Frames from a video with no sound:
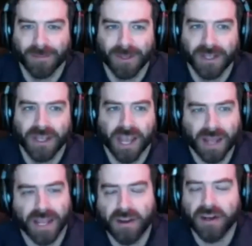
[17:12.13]
And
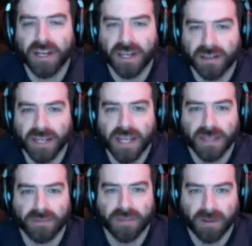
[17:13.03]
they couldn't contain
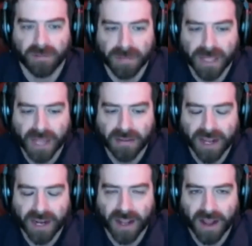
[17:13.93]
themselves. I mean, that's
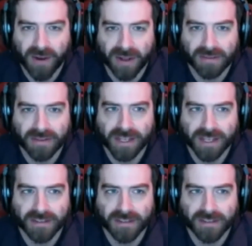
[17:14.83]
kind of how I see it.